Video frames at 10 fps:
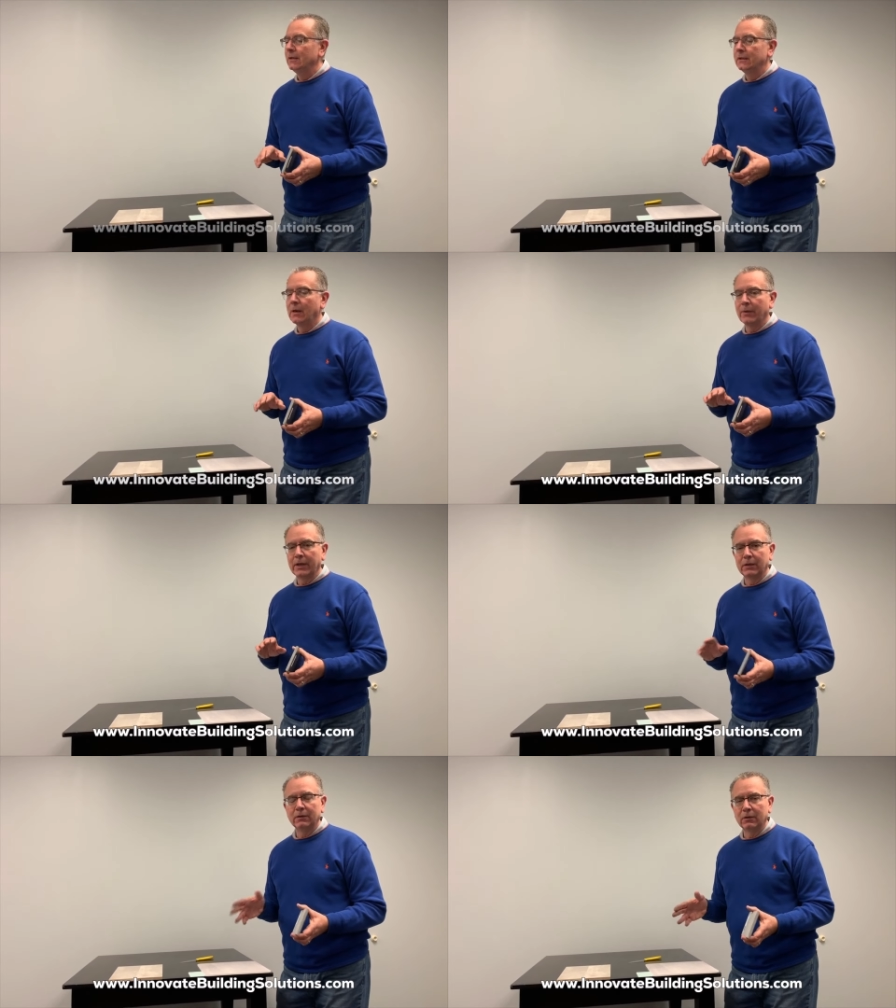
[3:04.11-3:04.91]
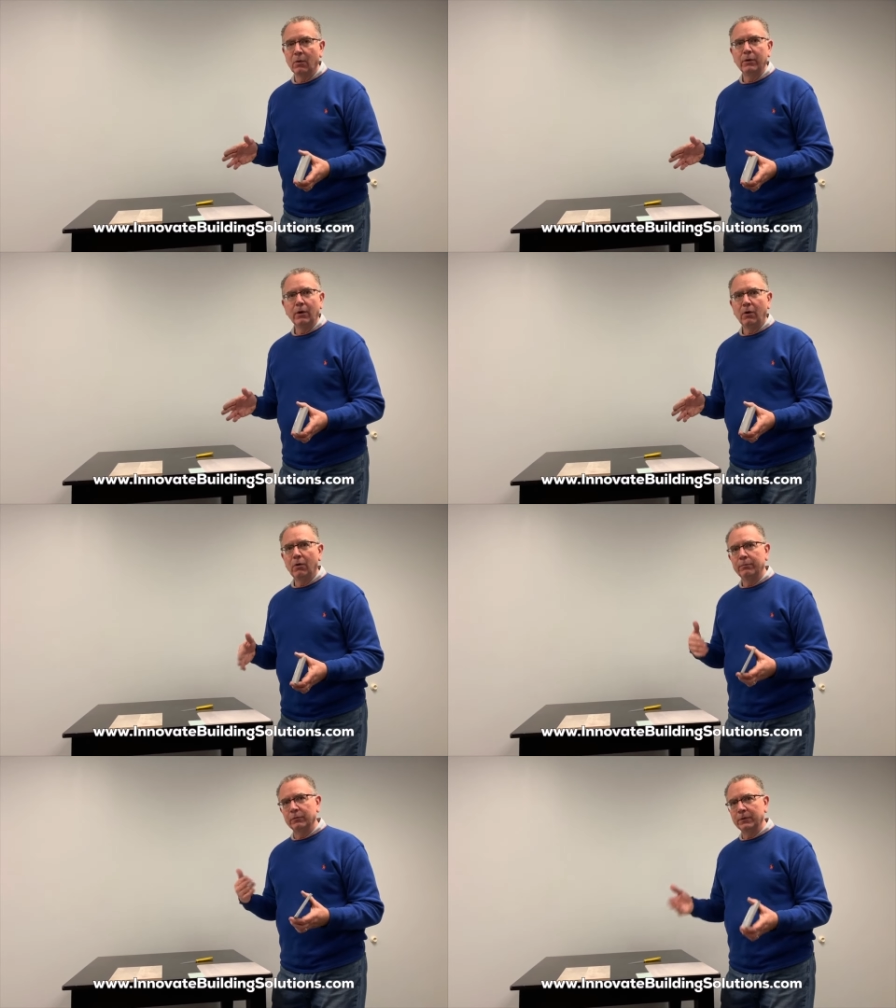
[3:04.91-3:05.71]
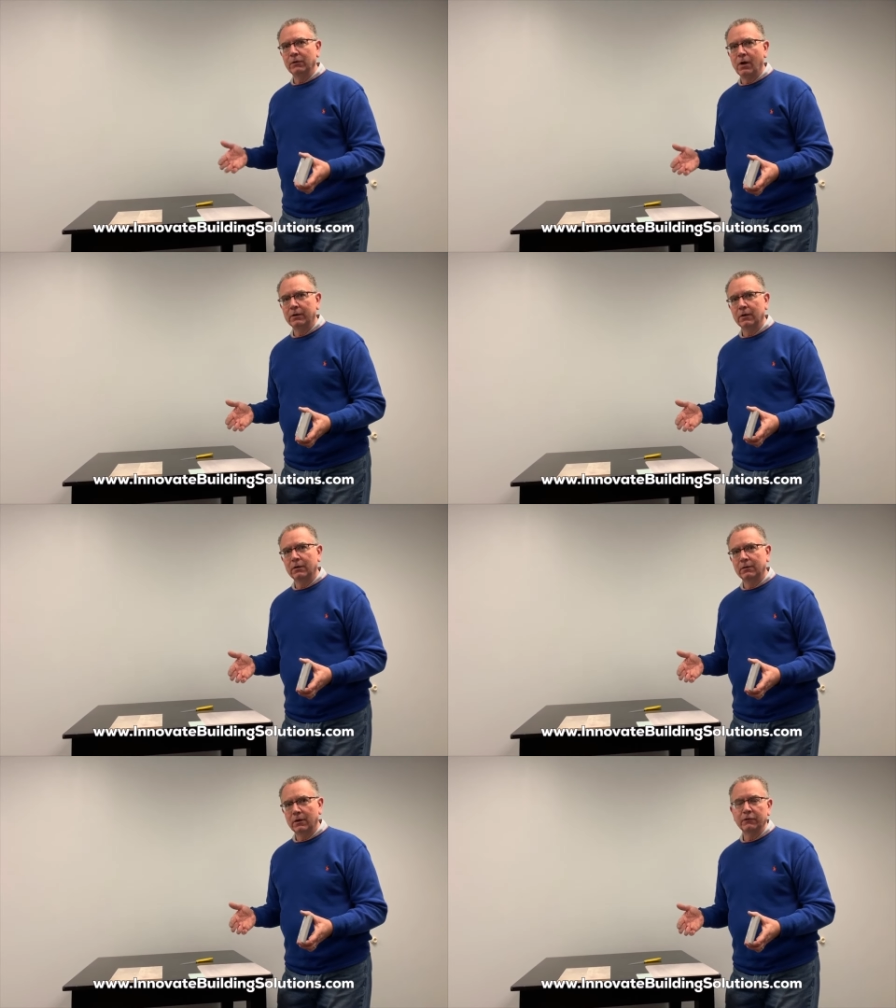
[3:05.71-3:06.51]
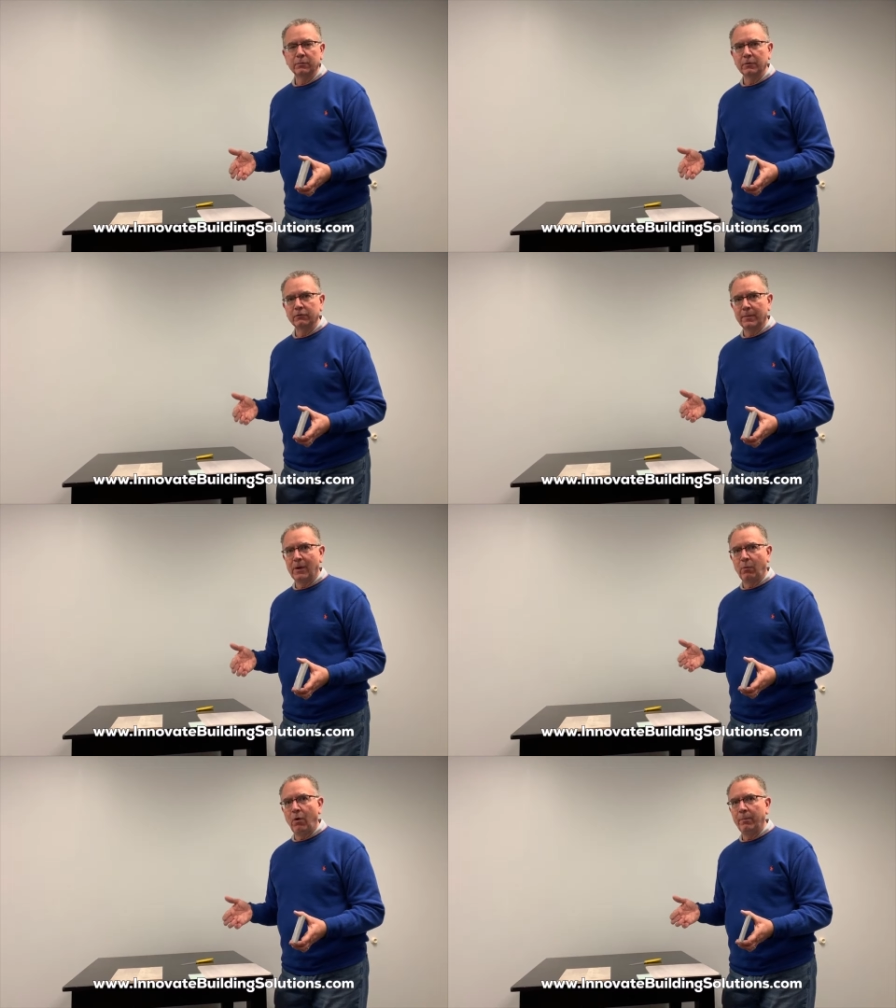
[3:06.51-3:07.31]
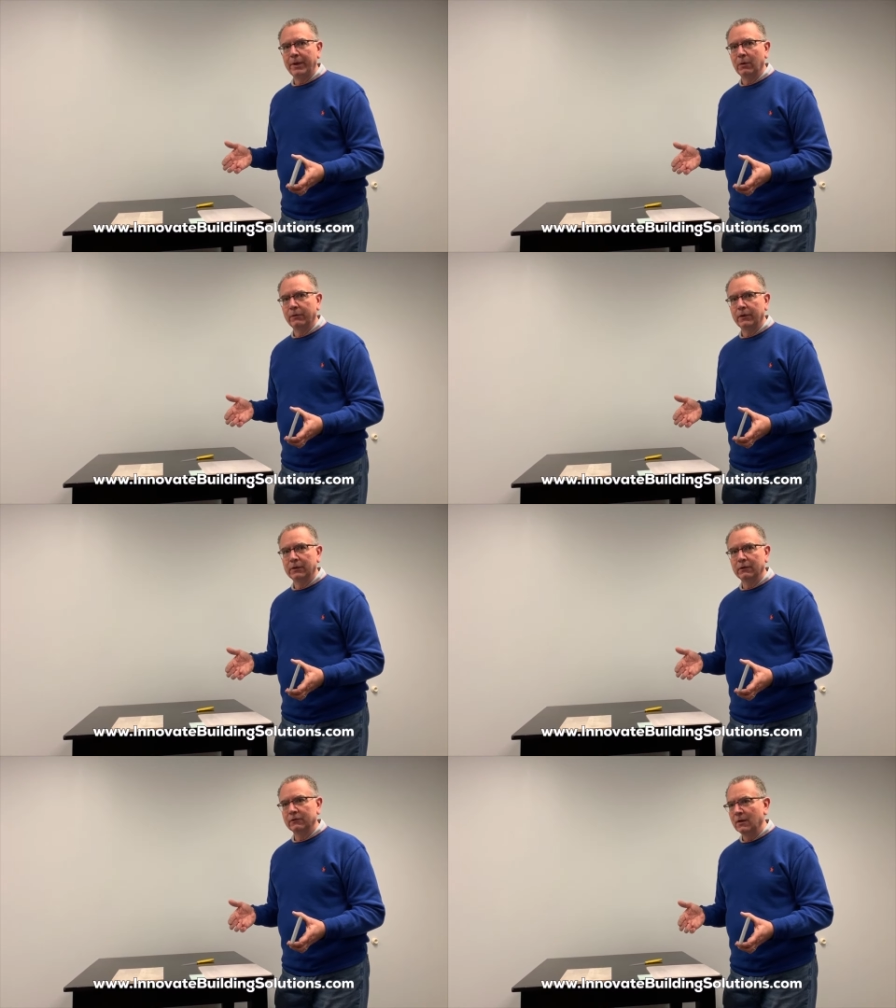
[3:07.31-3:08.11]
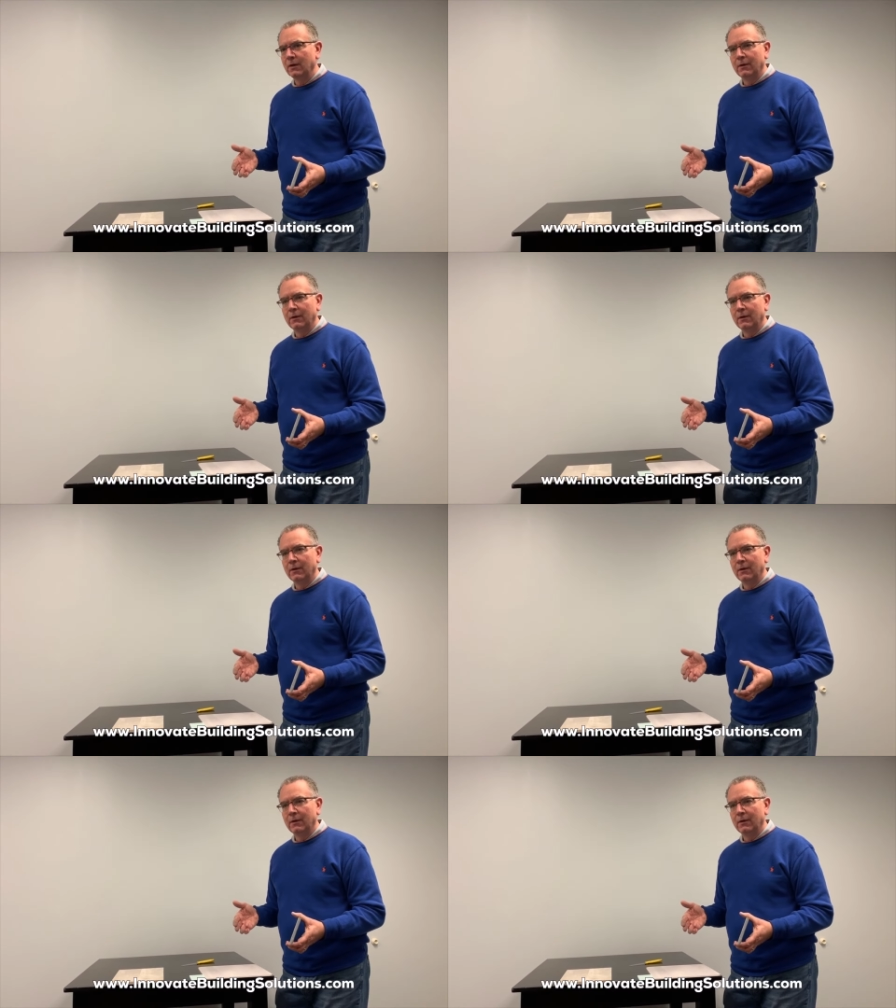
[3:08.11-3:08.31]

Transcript: Now when I go into homes and we talk to customers about wall panel thickness,